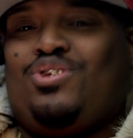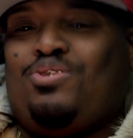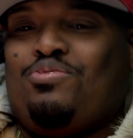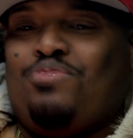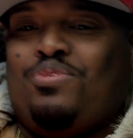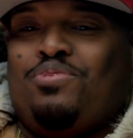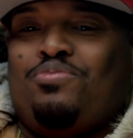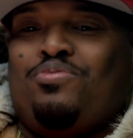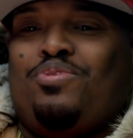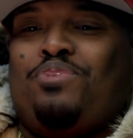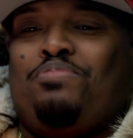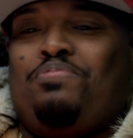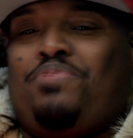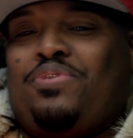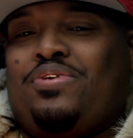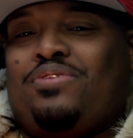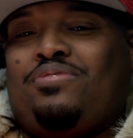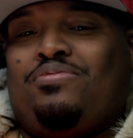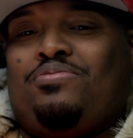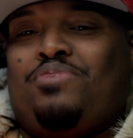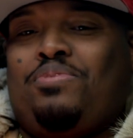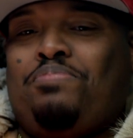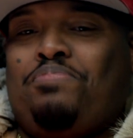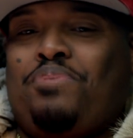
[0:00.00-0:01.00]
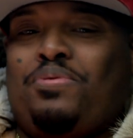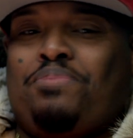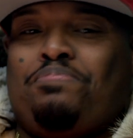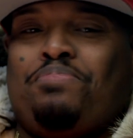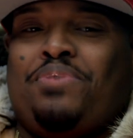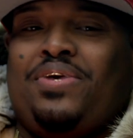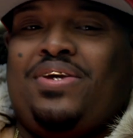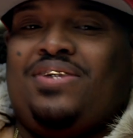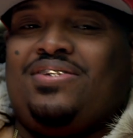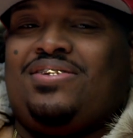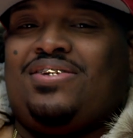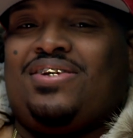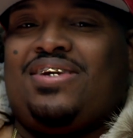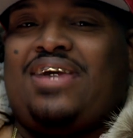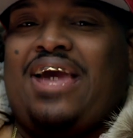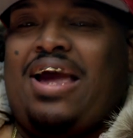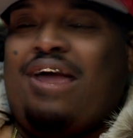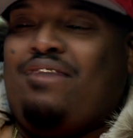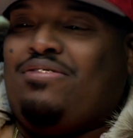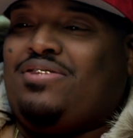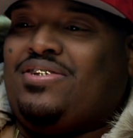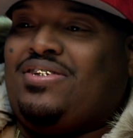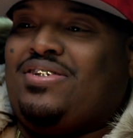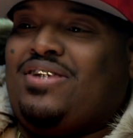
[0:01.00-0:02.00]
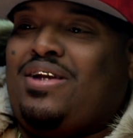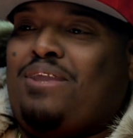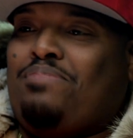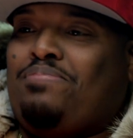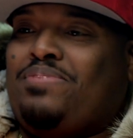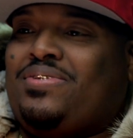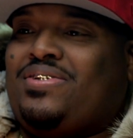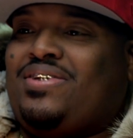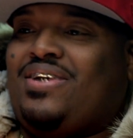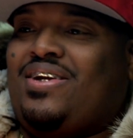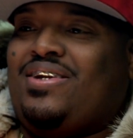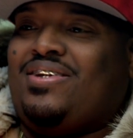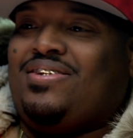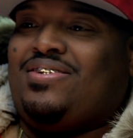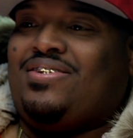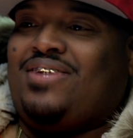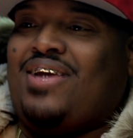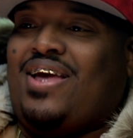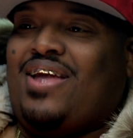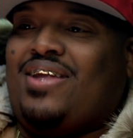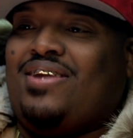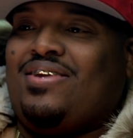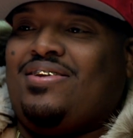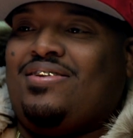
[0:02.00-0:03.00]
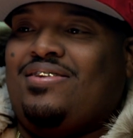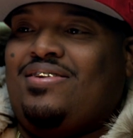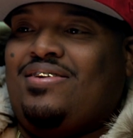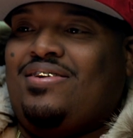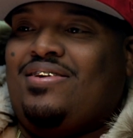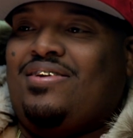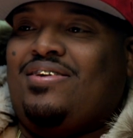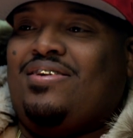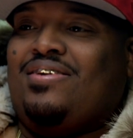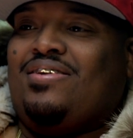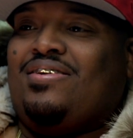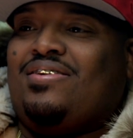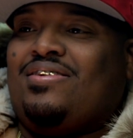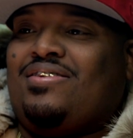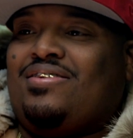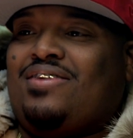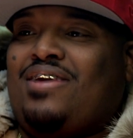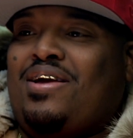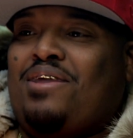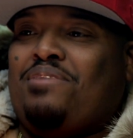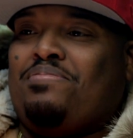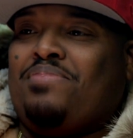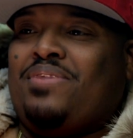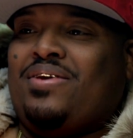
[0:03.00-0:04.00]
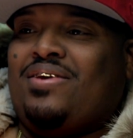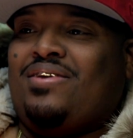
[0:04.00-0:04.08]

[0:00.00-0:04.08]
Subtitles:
so we put peas and carrots in our potato salad. You know what